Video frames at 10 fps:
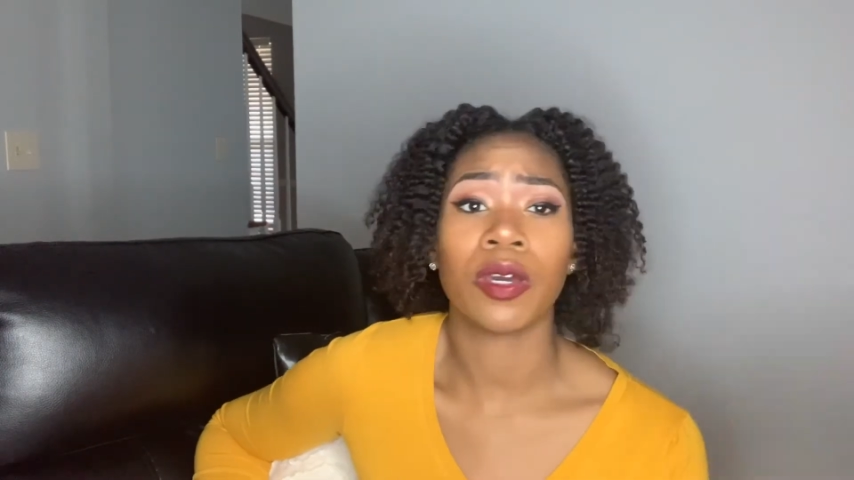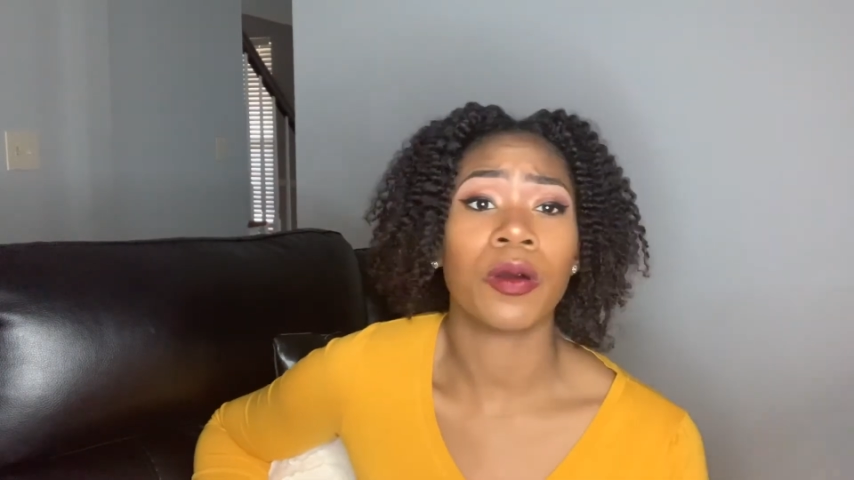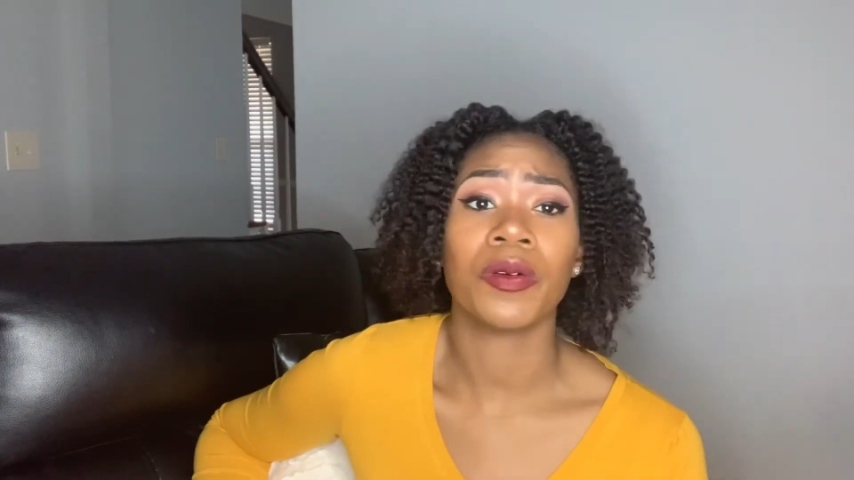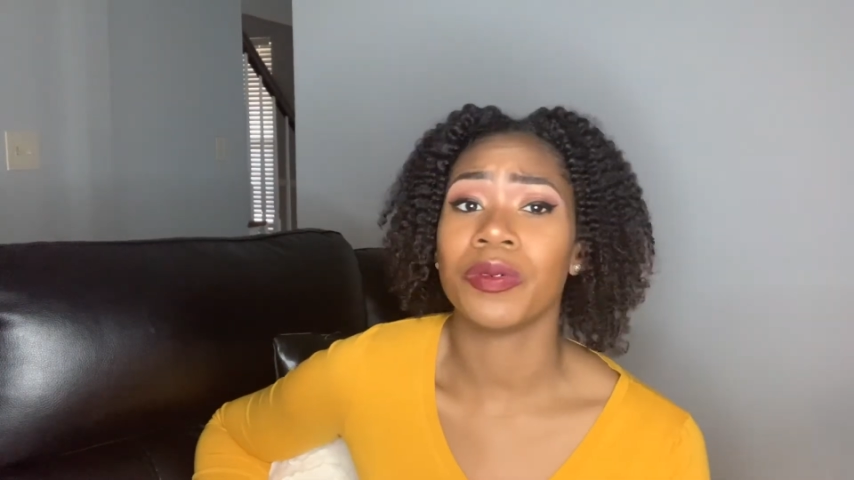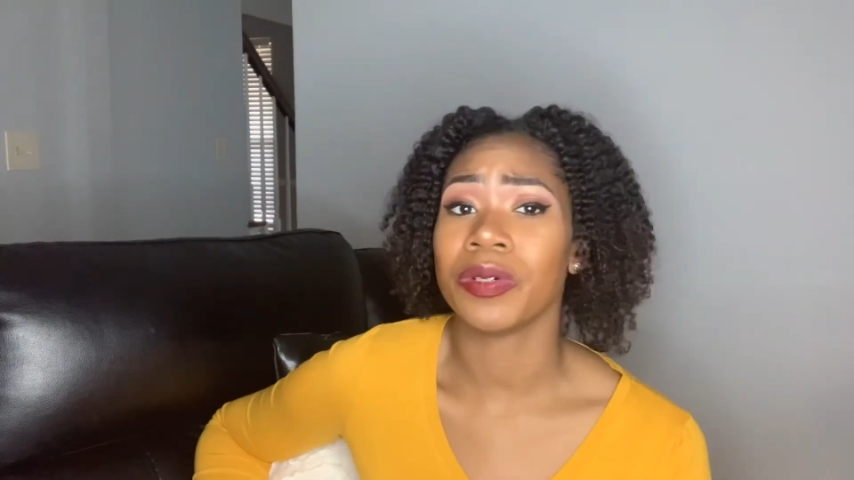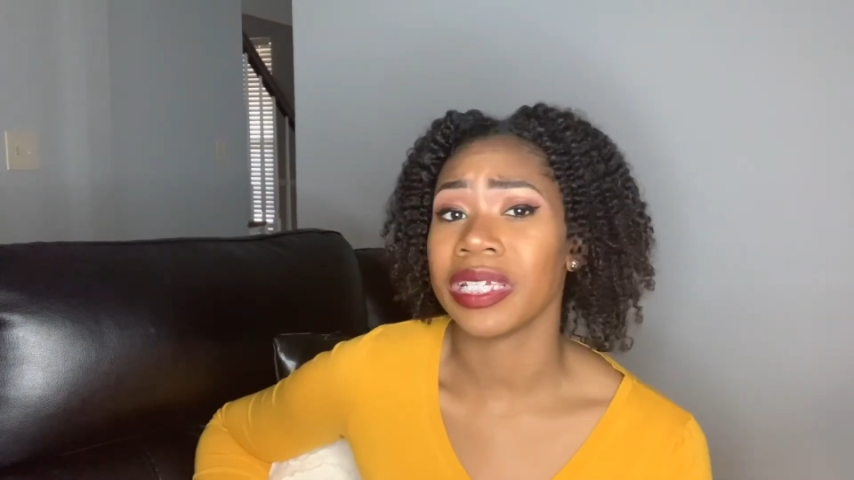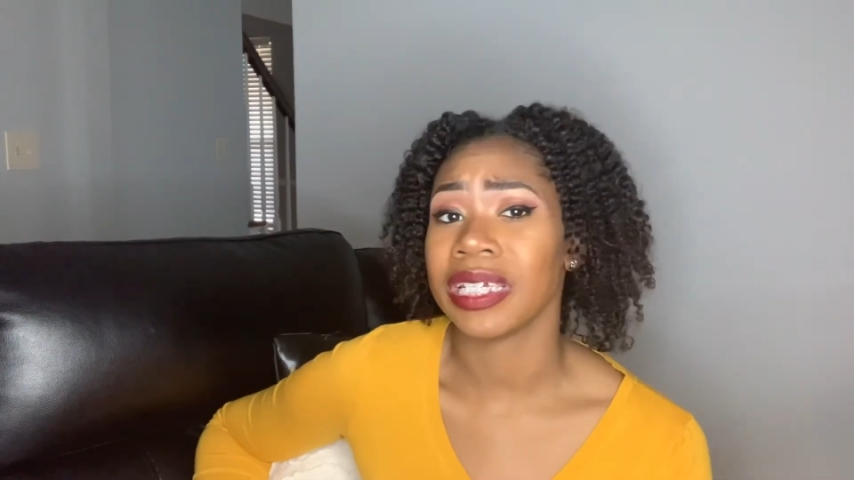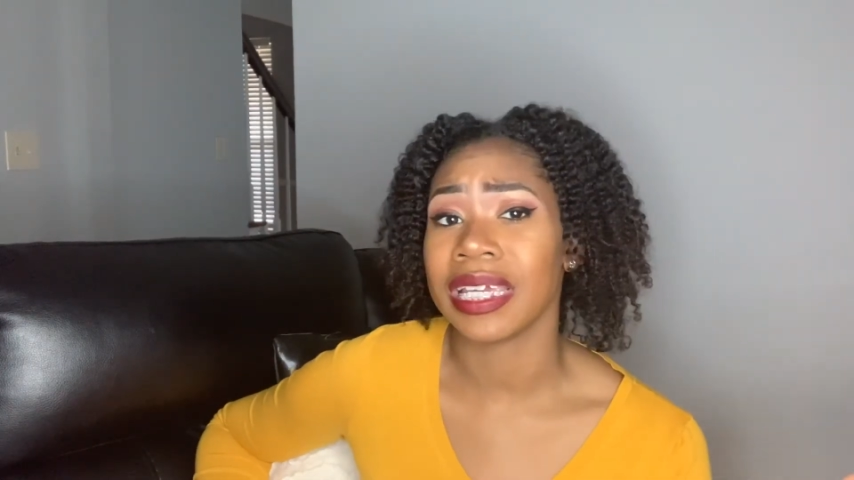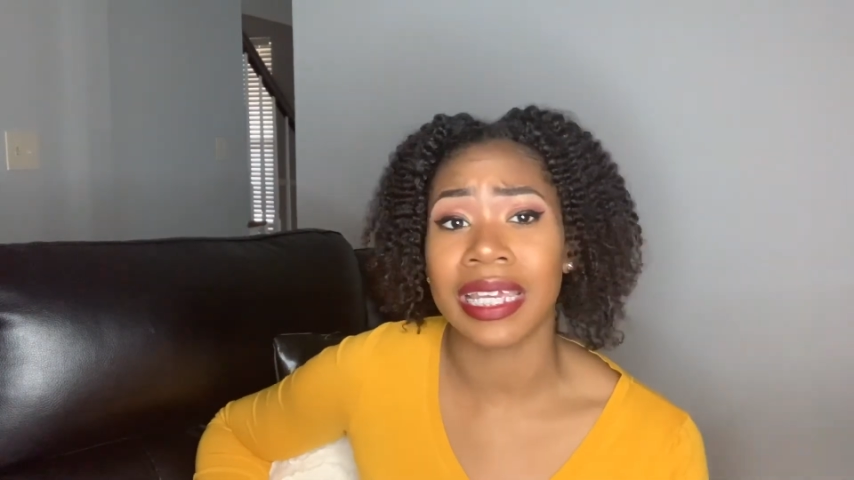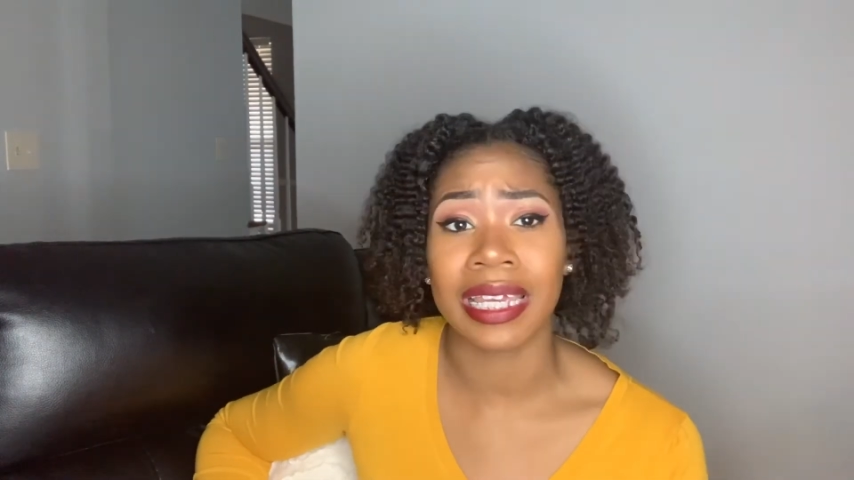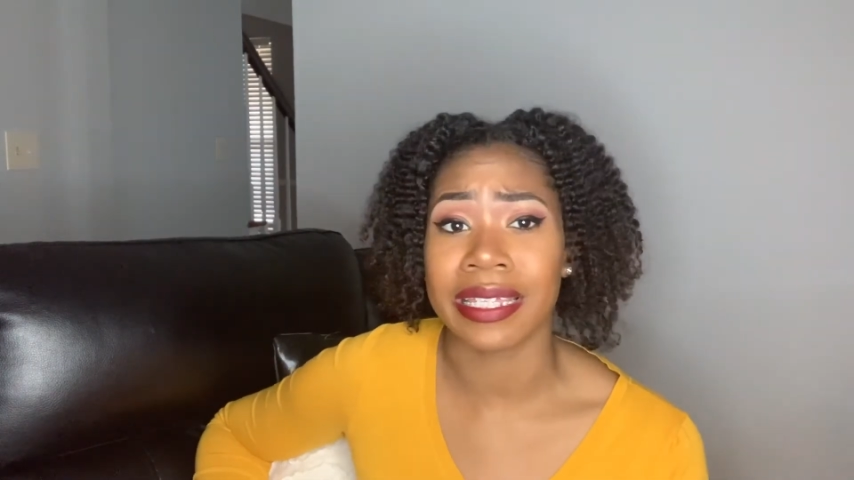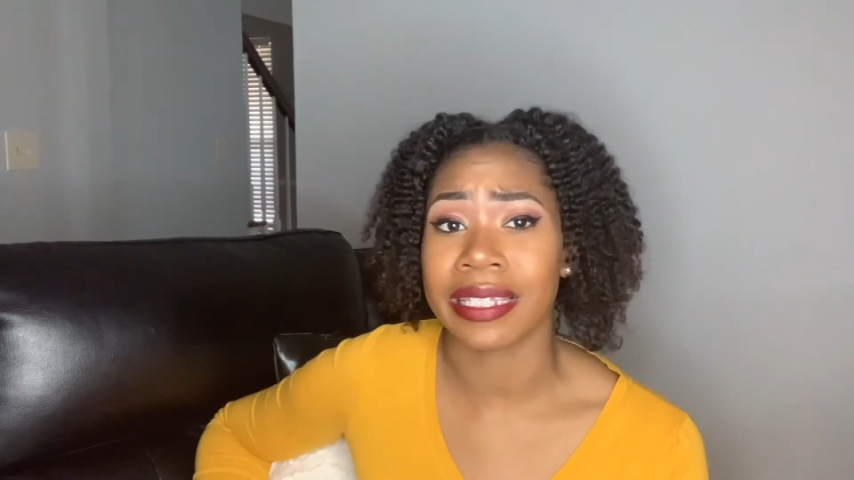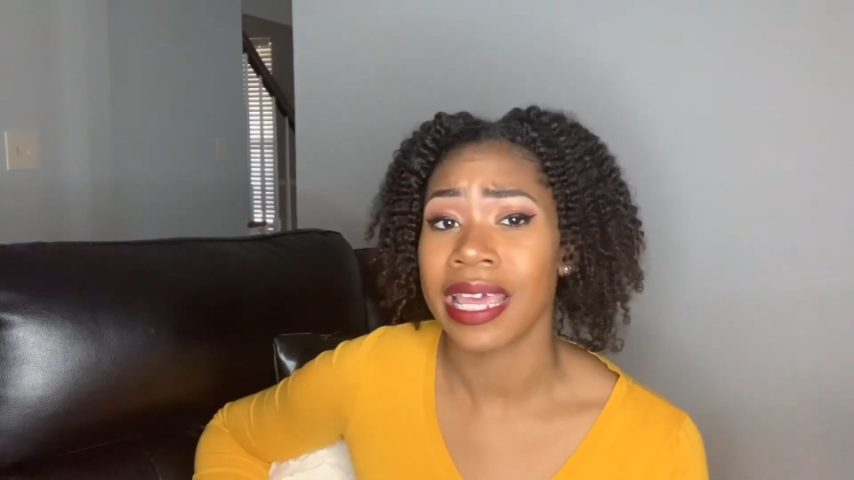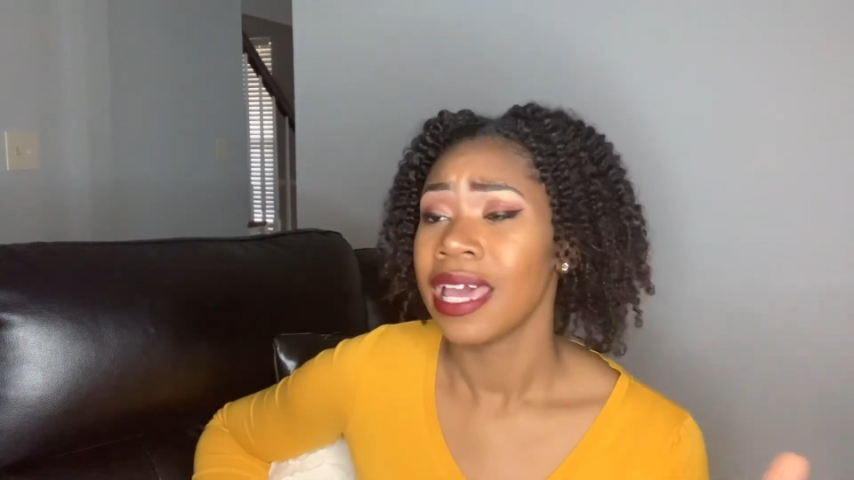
know who he is.